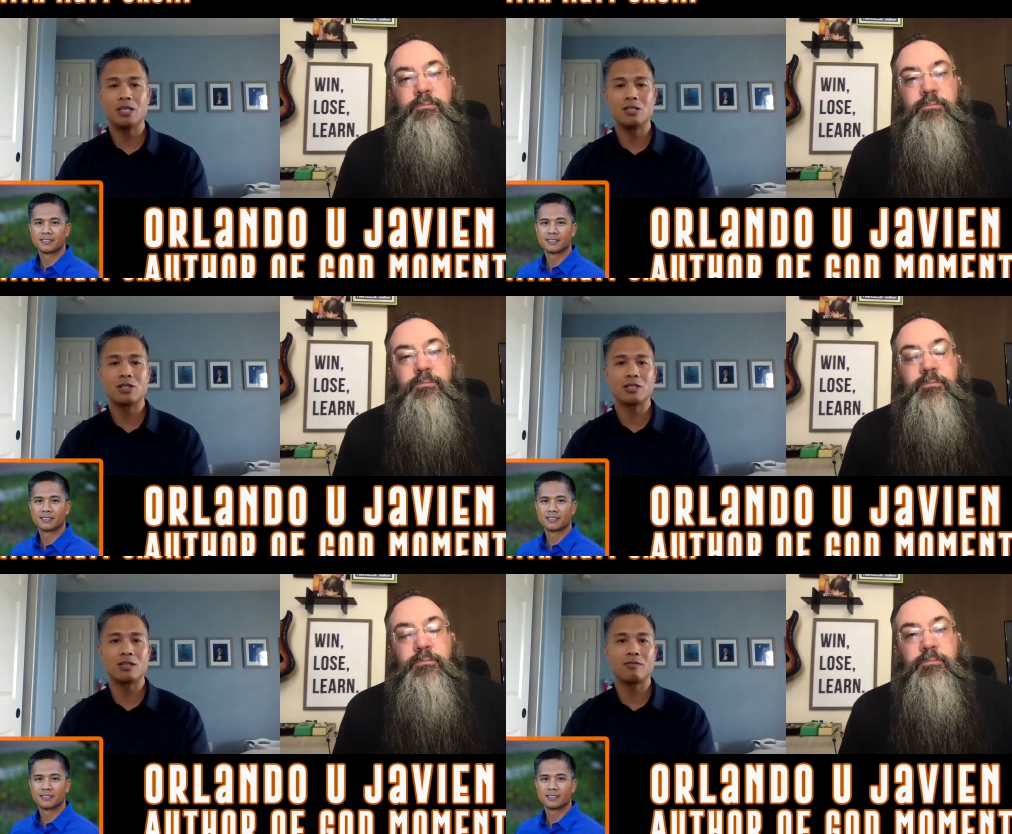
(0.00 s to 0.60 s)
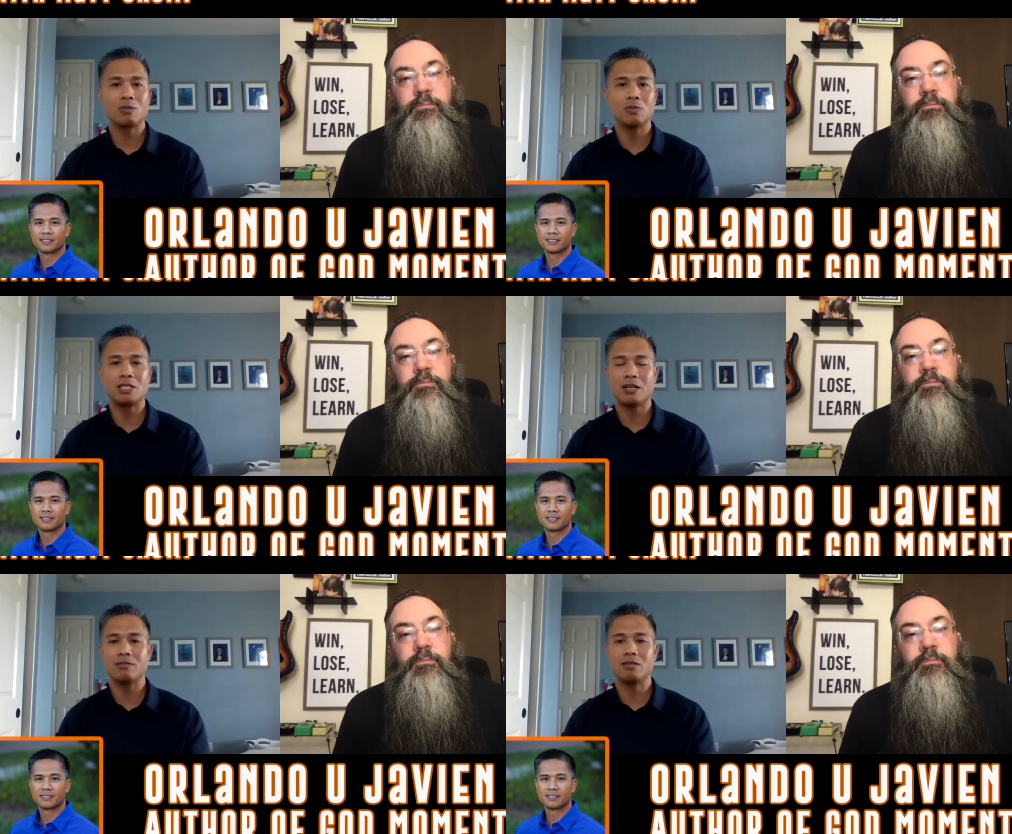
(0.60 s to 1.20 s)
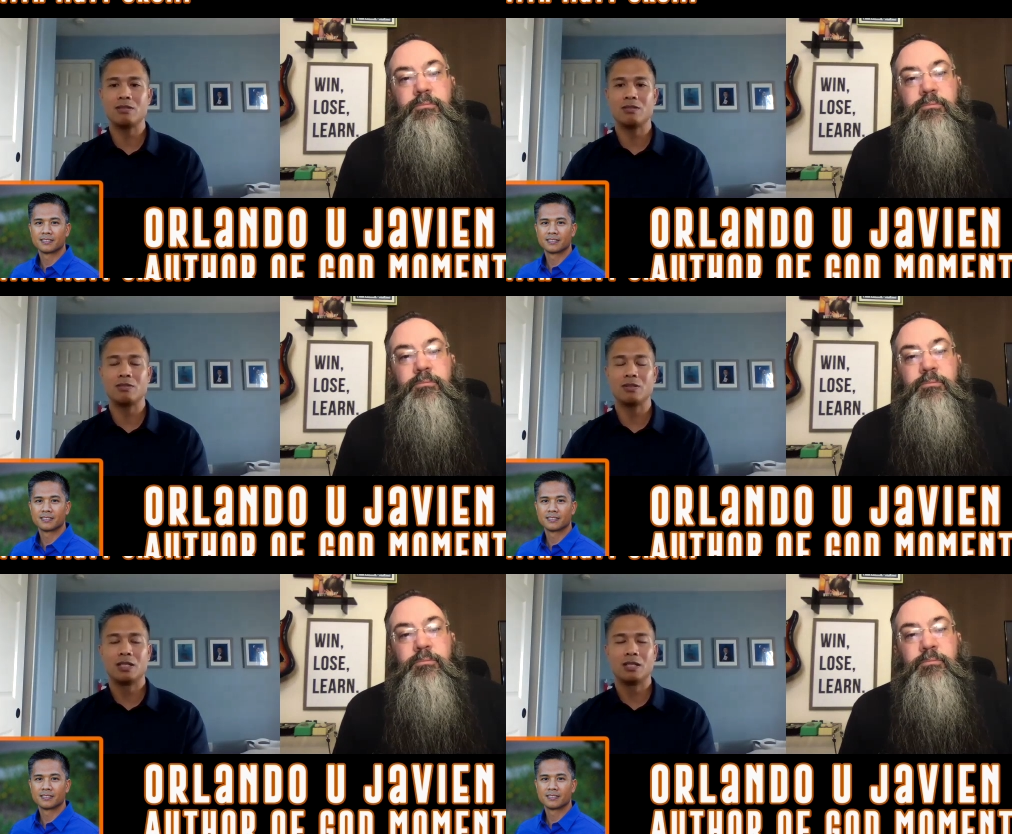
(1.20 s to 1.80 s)
Speaker 1: And then you also have to reach out
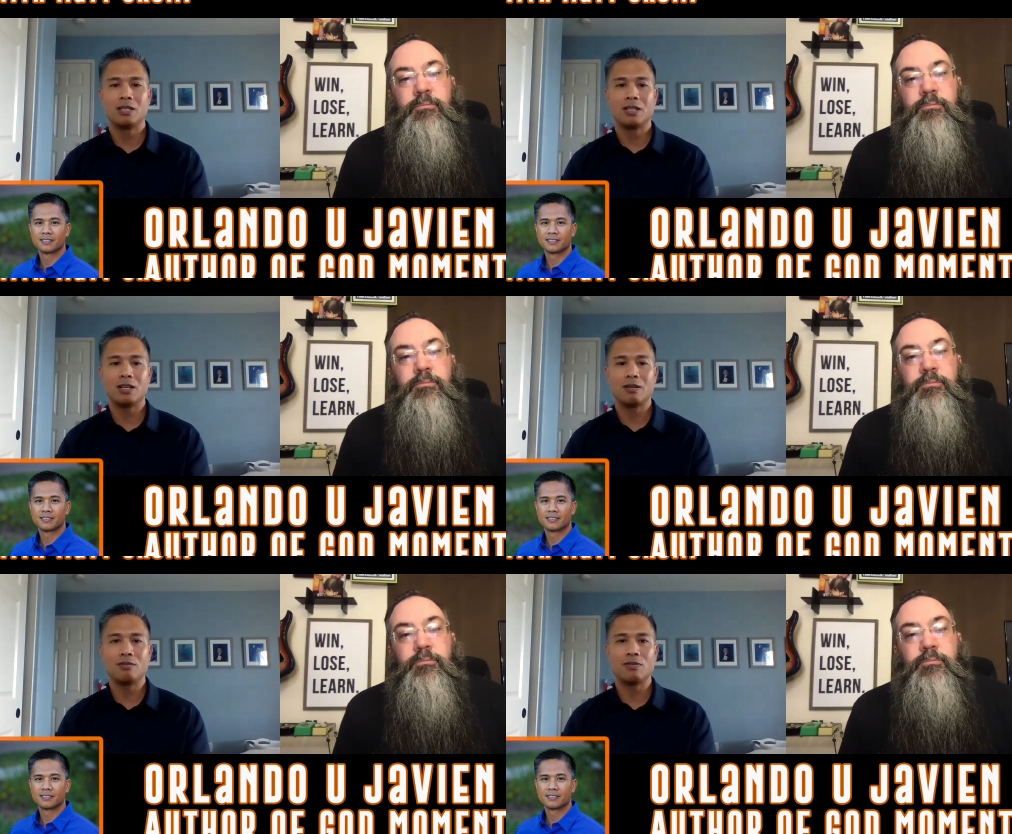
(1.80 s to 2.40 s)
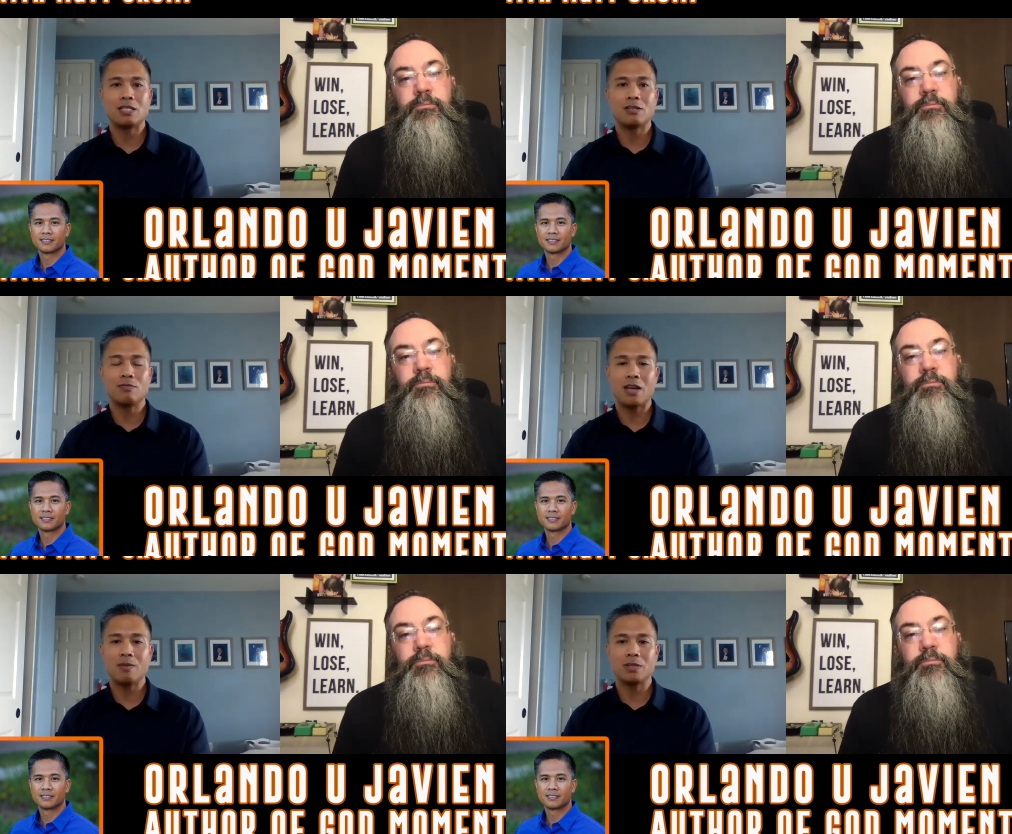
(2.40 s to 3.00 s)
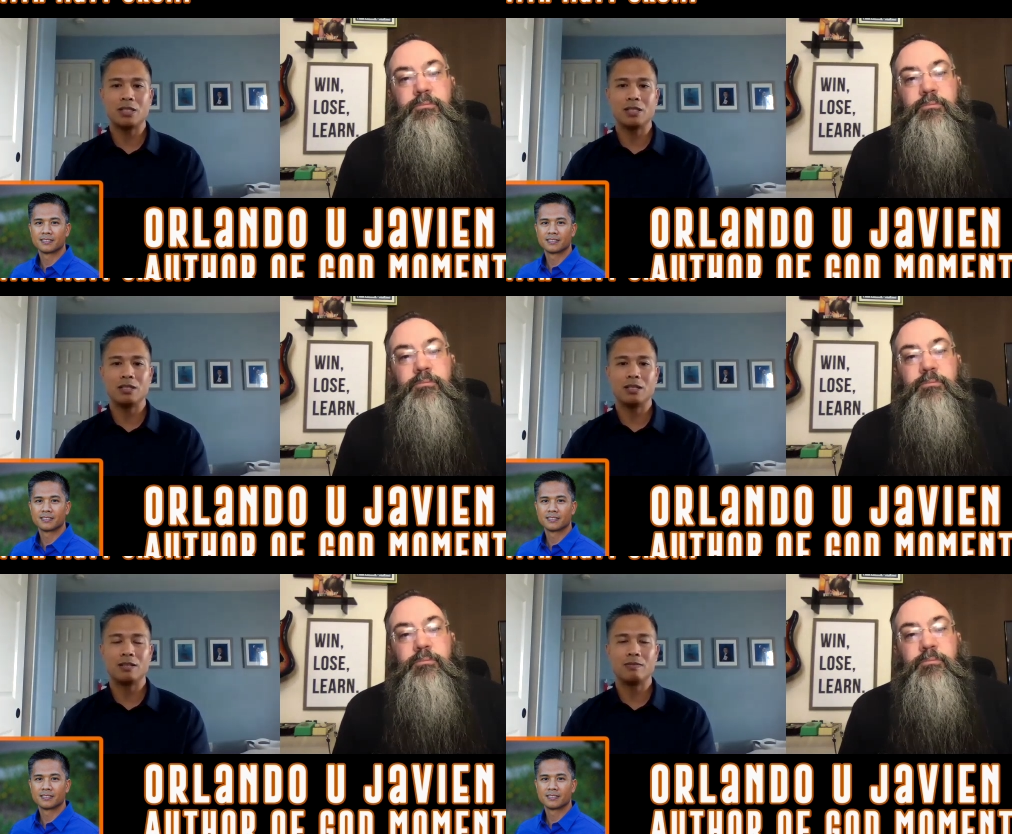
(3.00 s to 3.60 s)
to your friends and family.